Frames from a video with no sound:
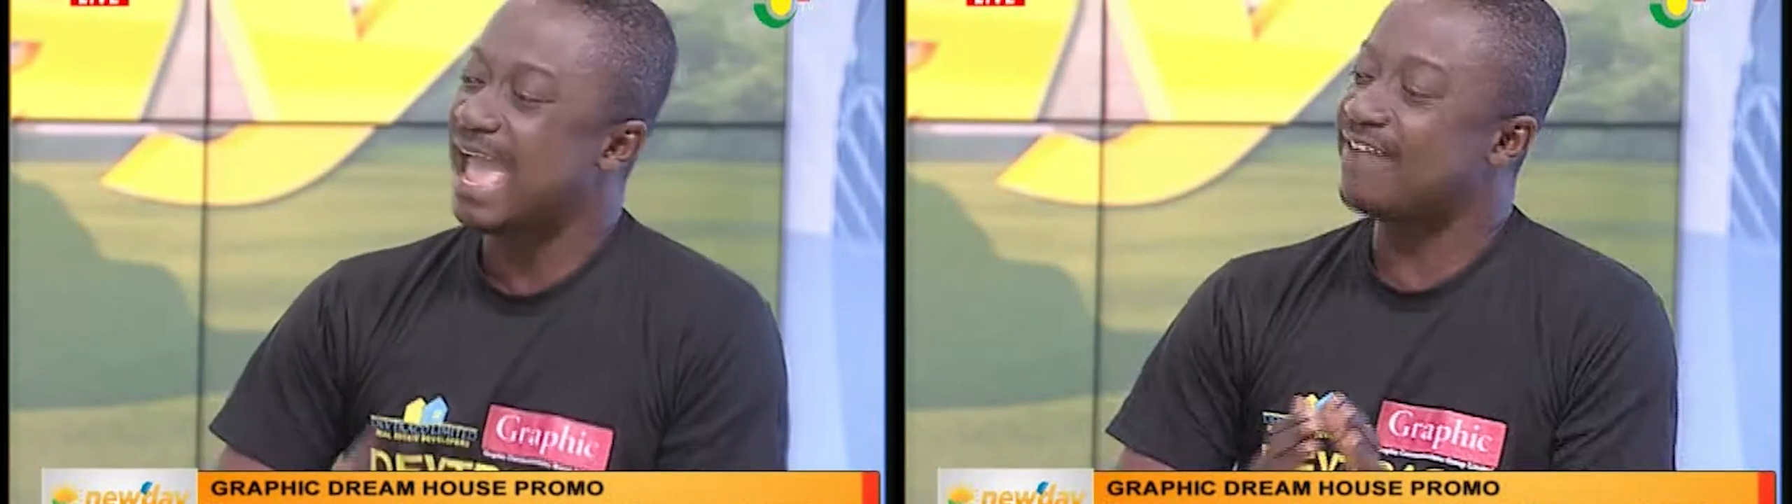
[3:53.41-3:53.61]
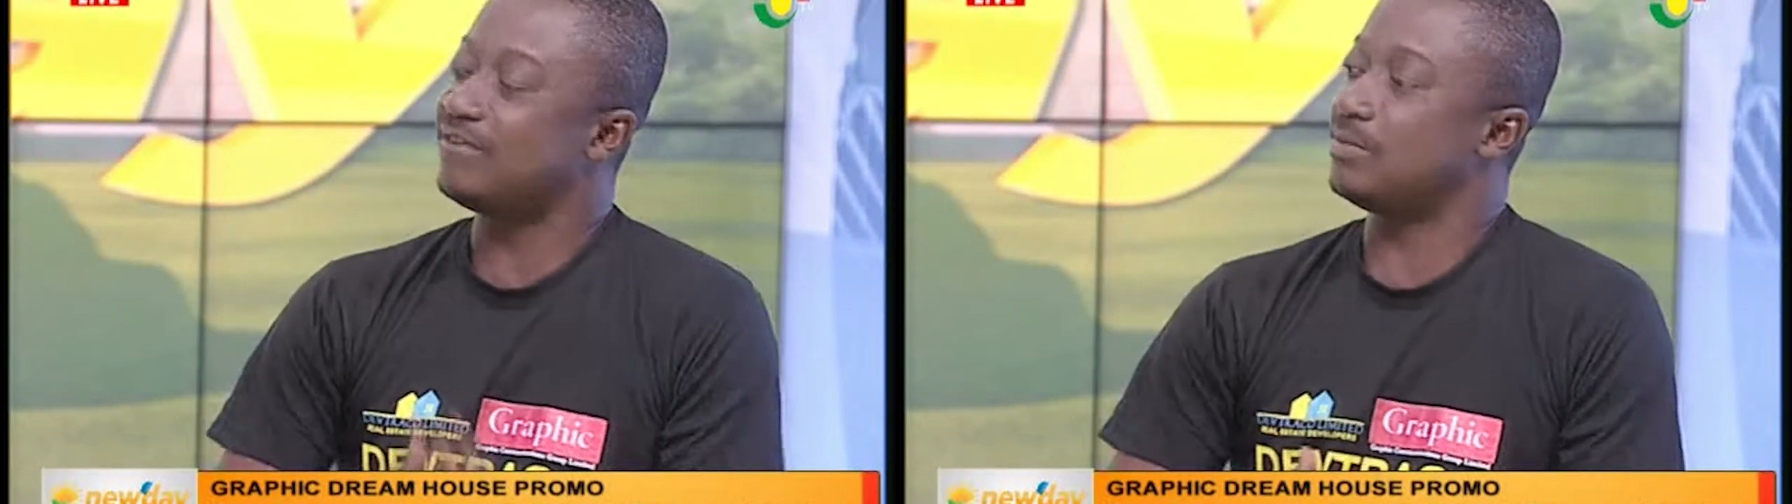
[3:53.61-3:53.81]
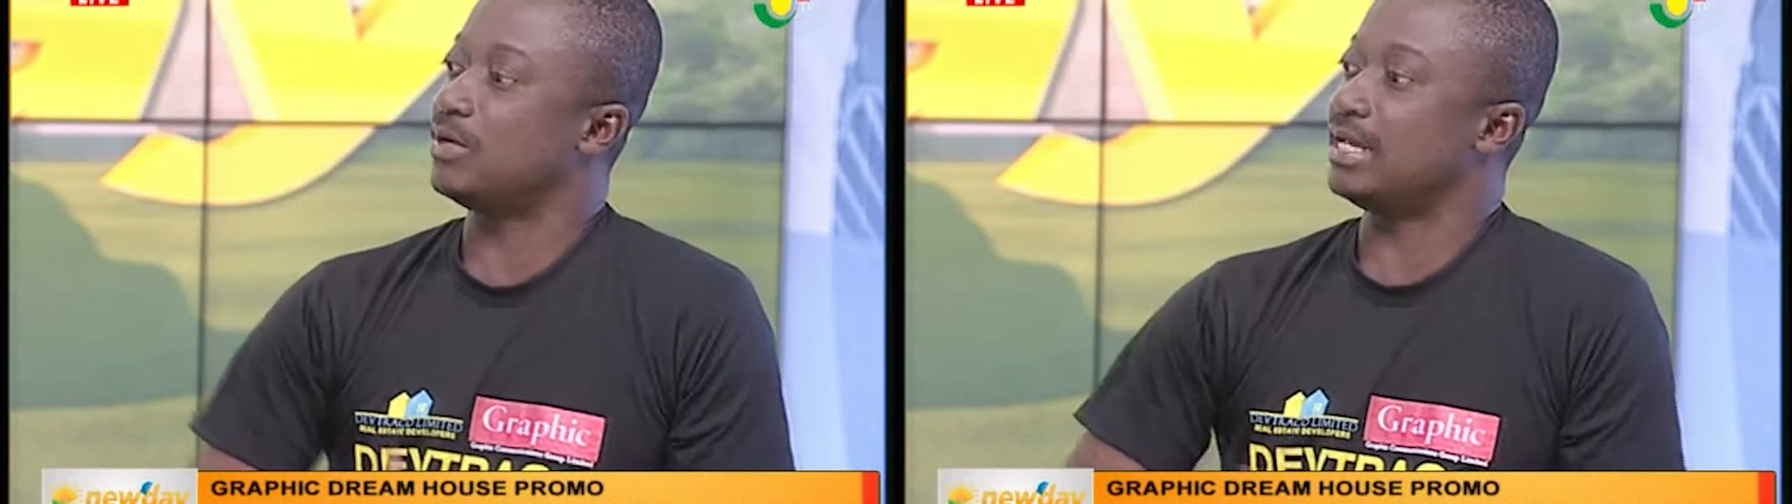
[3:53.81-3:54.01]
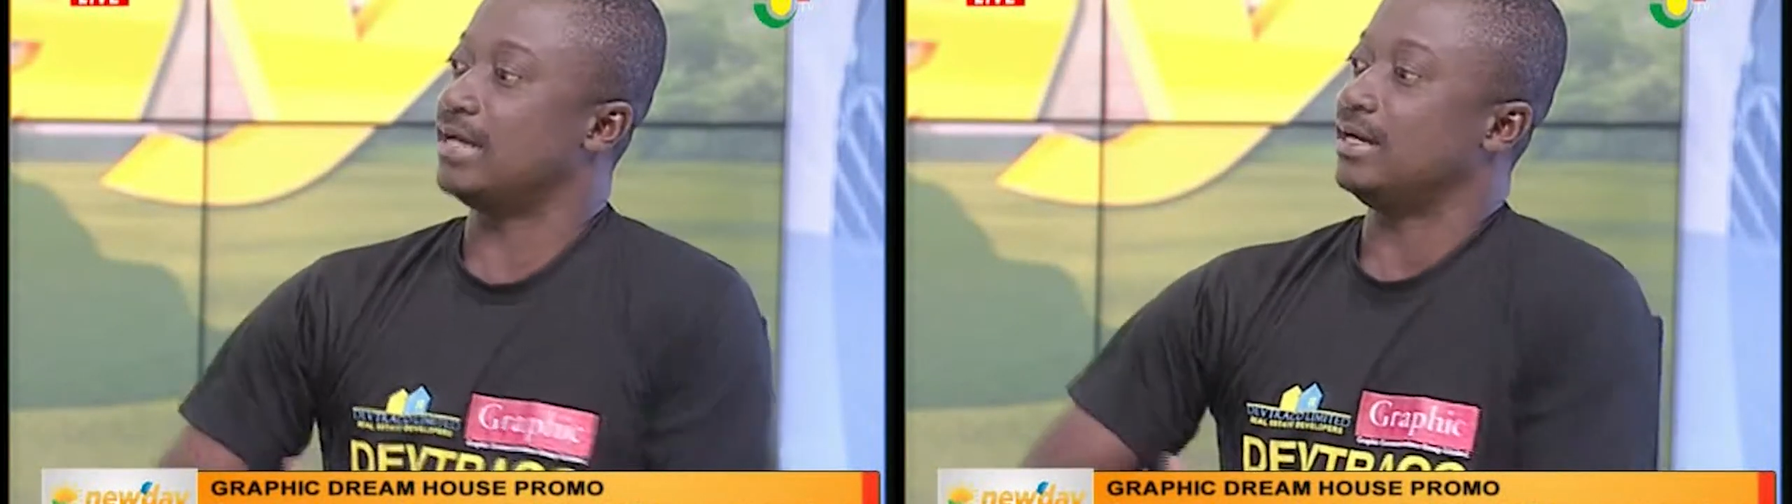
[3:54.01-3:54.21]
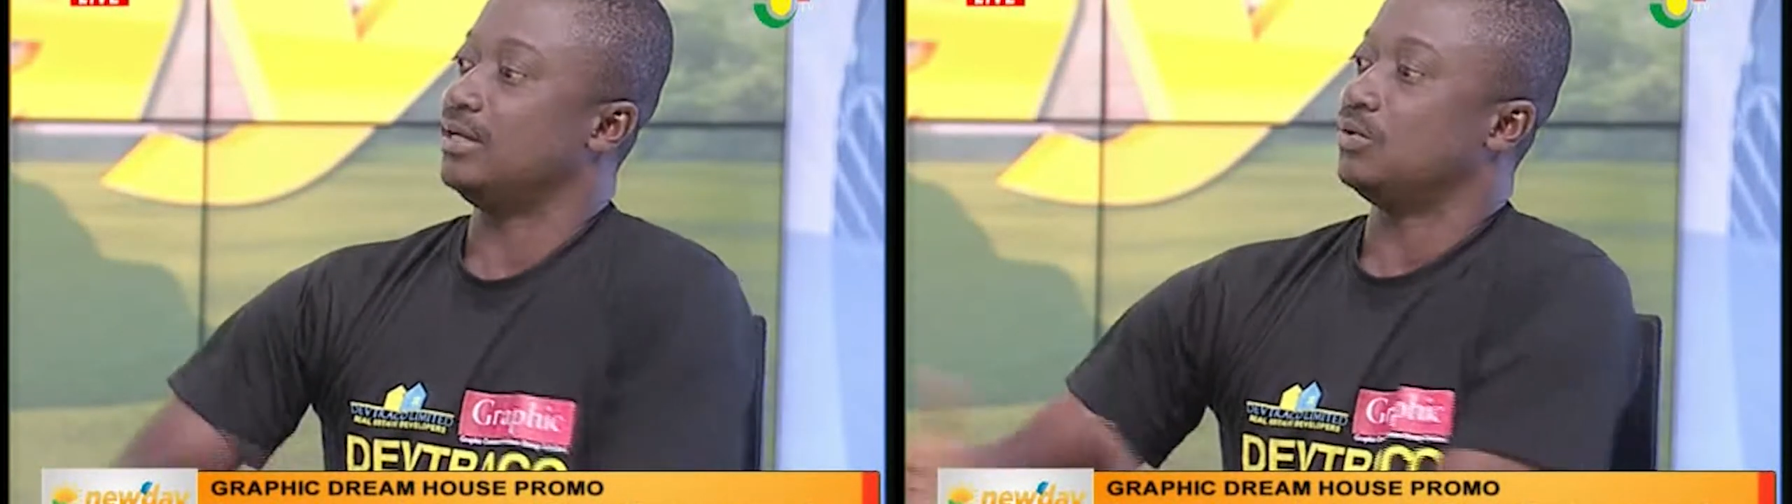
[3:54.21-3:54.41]
everybody
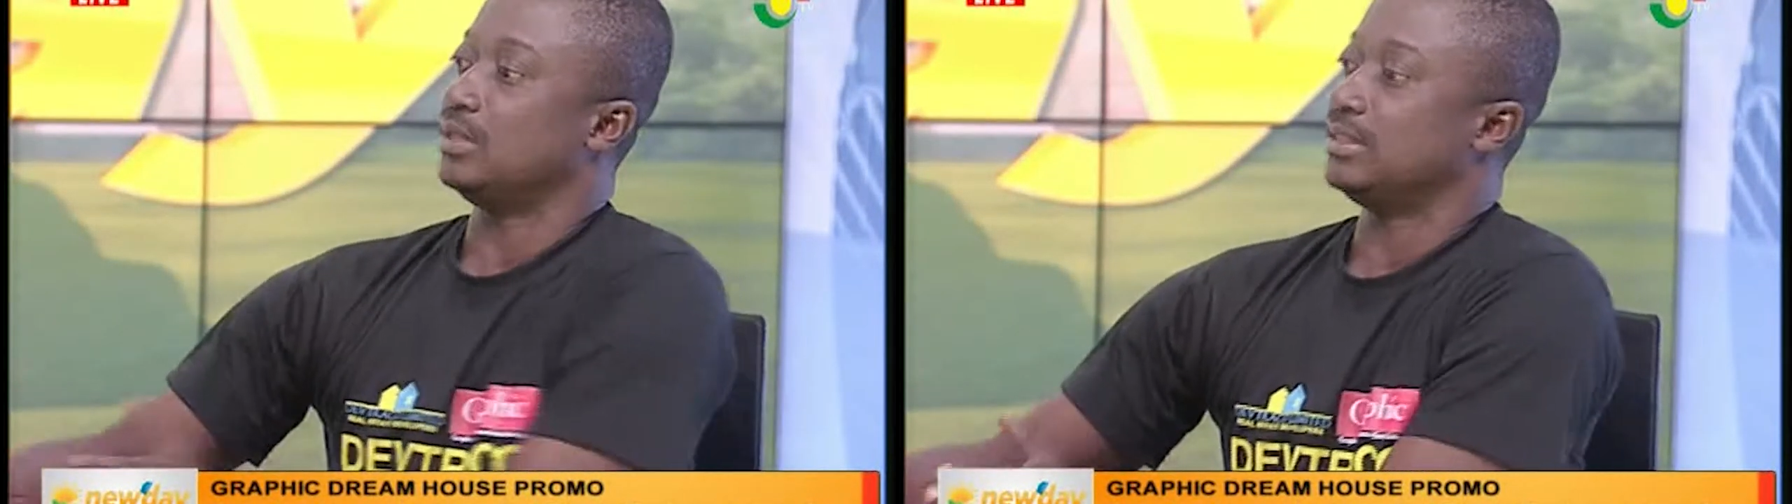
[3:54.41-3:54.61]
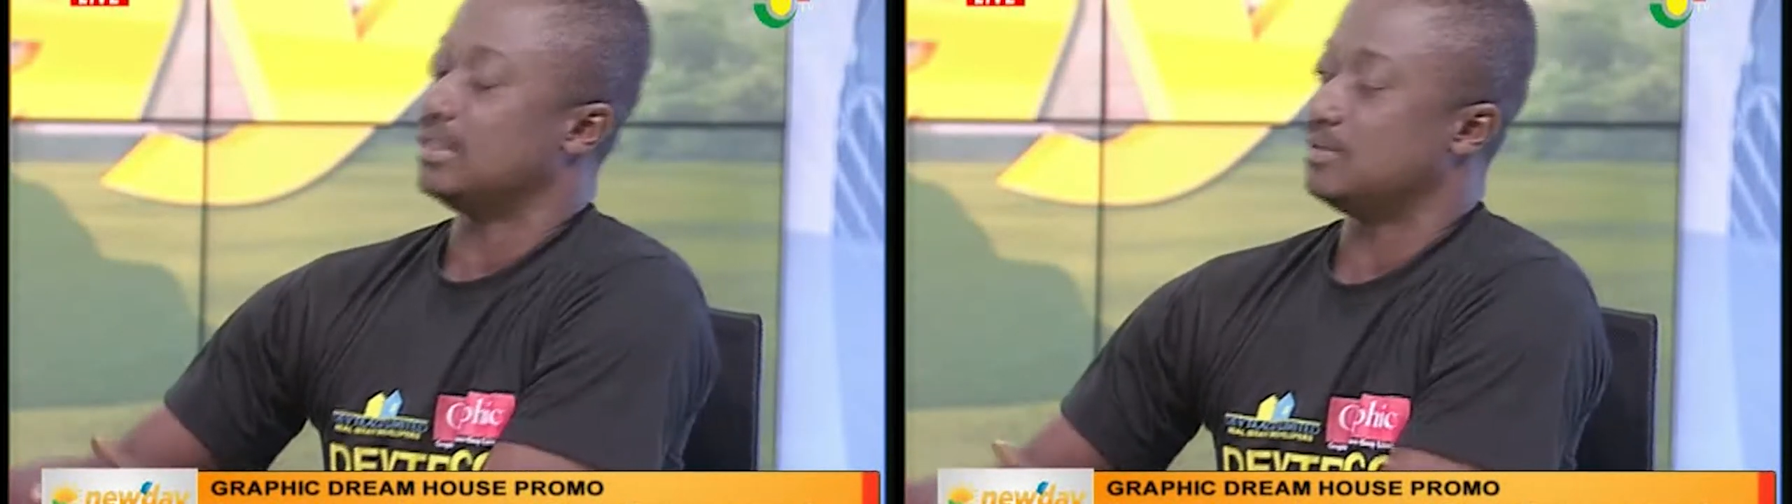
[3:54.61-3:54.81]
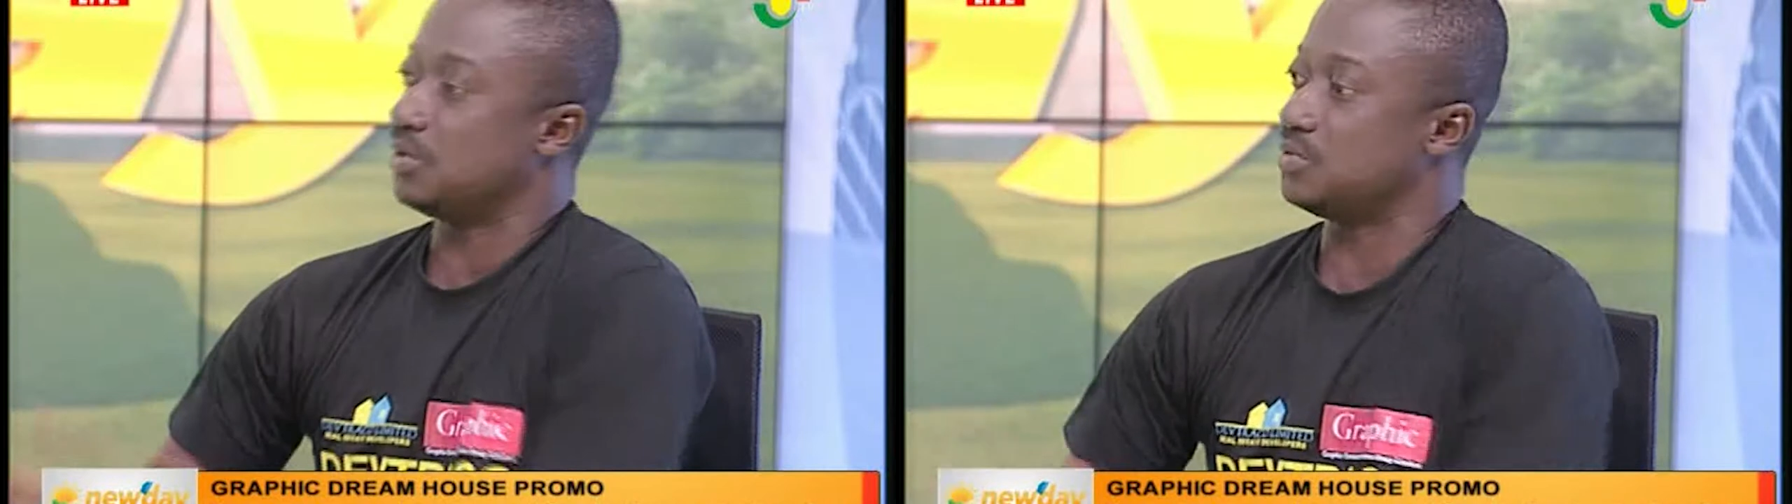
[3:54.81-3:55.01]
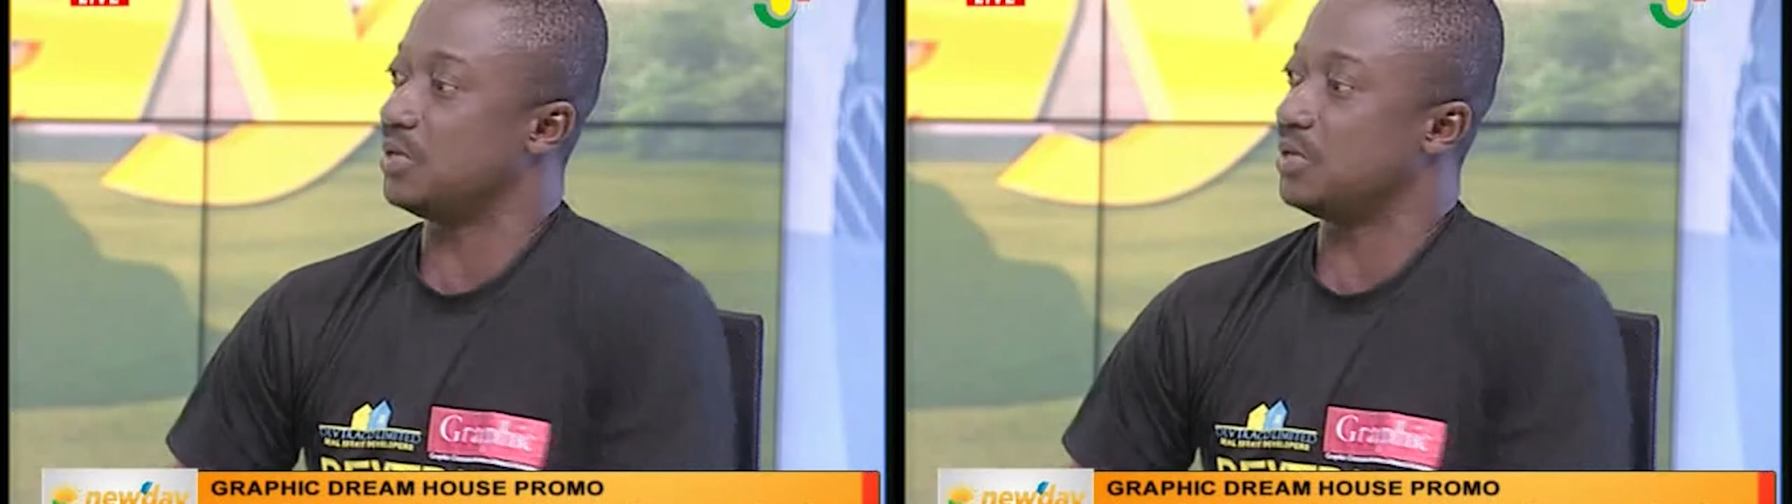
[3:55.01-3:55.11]
had an equal chance because mm.